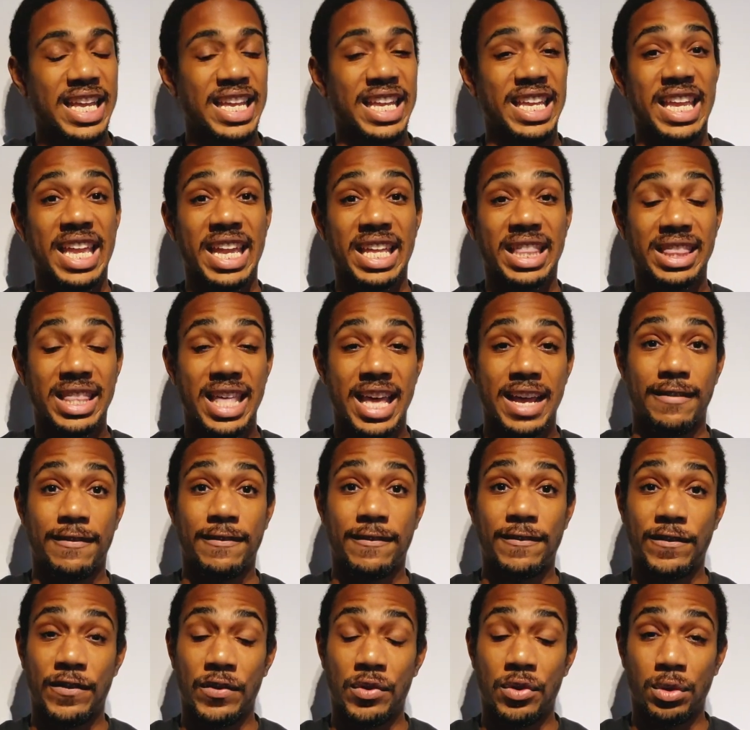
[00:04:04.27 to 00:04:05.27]
Get that
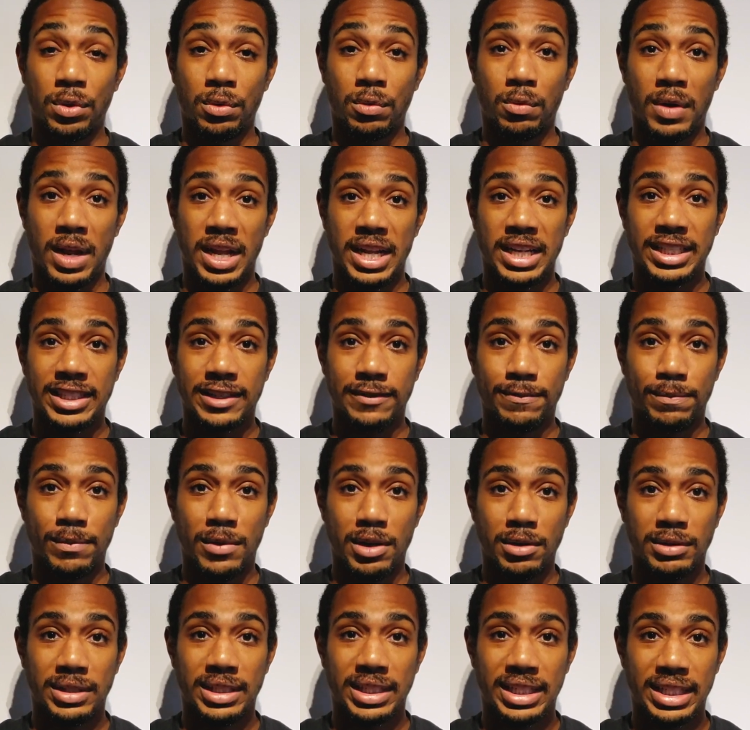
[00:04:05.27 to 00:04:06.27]
full range of
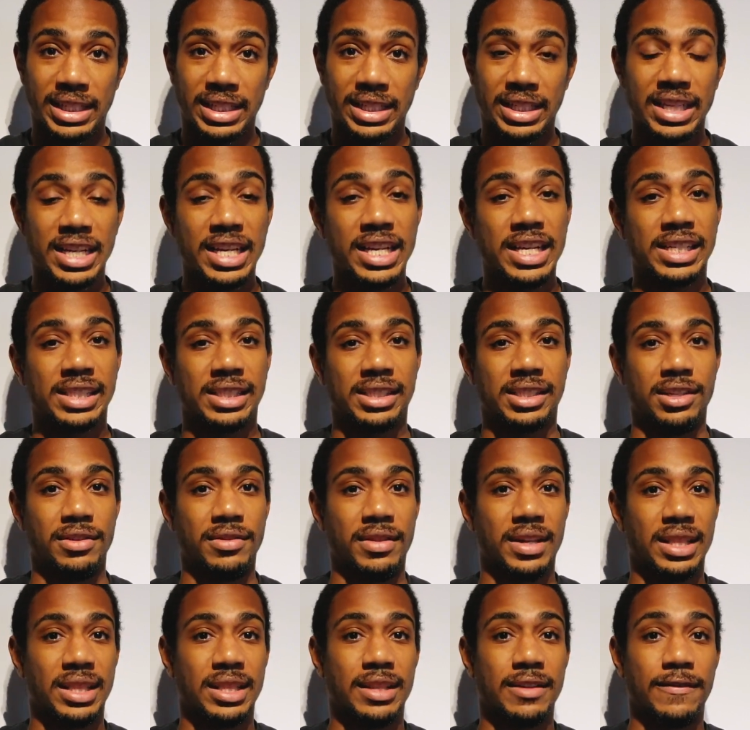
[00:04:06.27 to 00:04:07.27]
motion so you
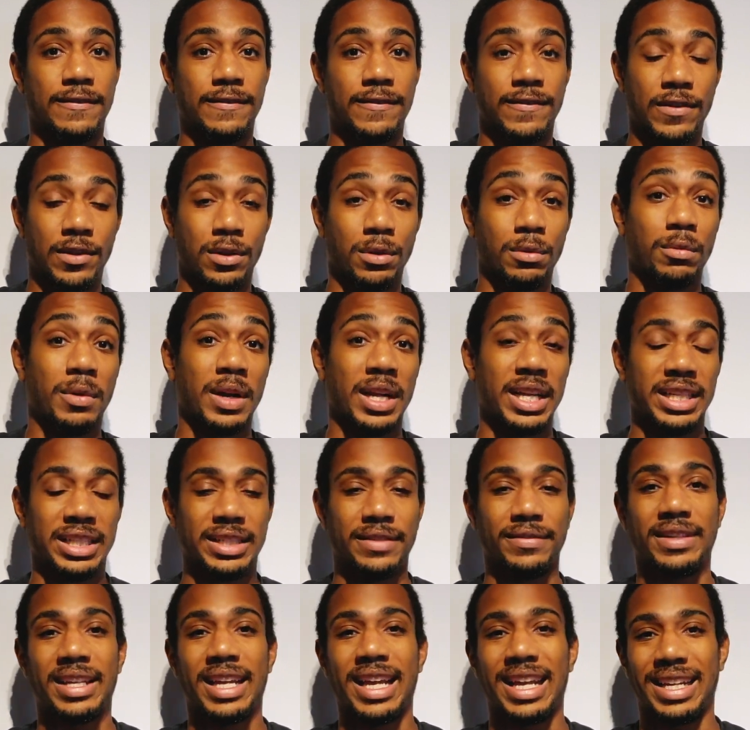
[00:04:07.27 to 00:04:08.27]
get the full range
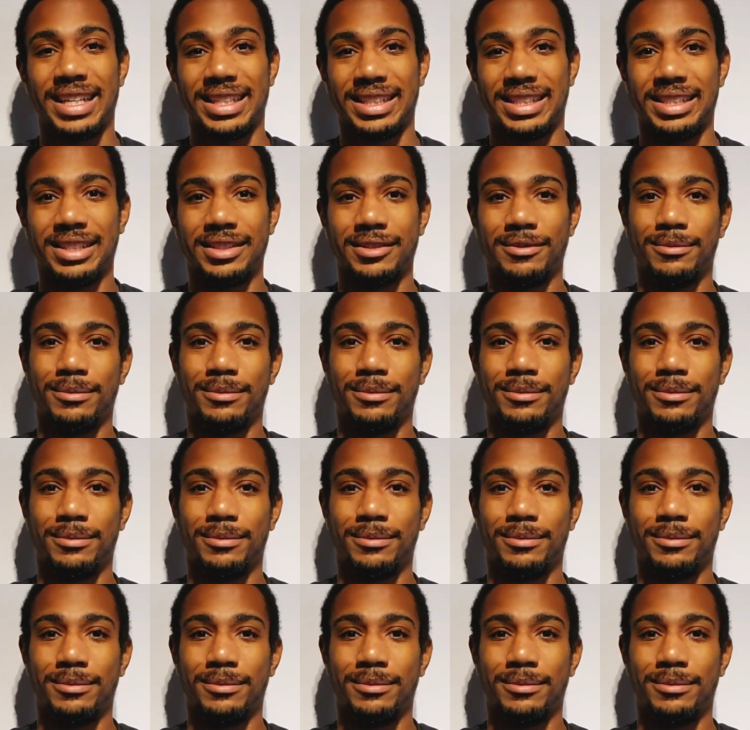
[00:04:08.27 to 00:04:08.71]
of gains.